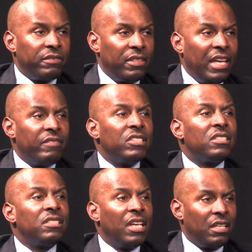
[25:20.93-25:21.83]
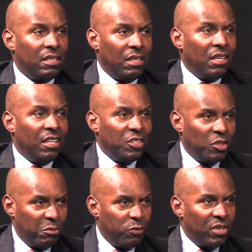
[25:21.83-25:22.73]
They have a stake in
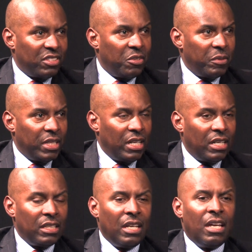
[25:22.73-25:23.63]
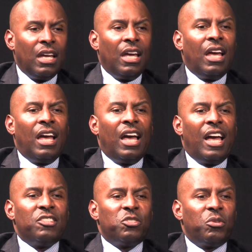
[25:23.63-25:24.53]
some of what's going on,
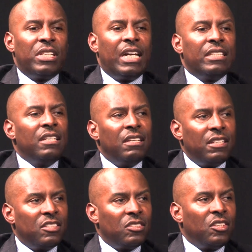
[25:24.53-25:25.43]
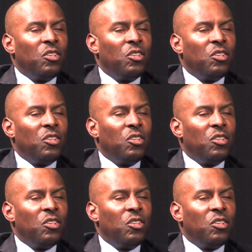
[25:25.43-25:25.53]
and so the idea is